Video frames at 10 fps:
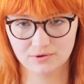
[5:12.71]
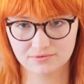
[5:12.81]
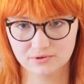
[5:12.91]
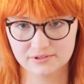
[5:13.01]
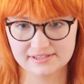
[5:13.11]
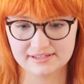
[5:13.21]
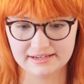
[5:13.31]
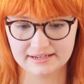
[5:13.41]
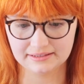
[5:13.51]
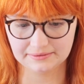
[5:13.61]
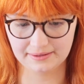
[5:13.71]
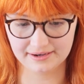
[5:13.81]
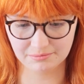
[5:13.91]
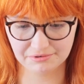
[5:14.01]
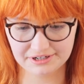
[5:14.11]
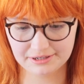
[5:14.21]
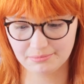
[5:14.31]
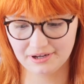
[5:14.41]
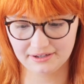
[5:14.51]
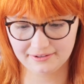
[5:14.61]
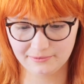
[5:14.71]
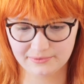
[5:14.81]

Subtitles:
of course, the library pile,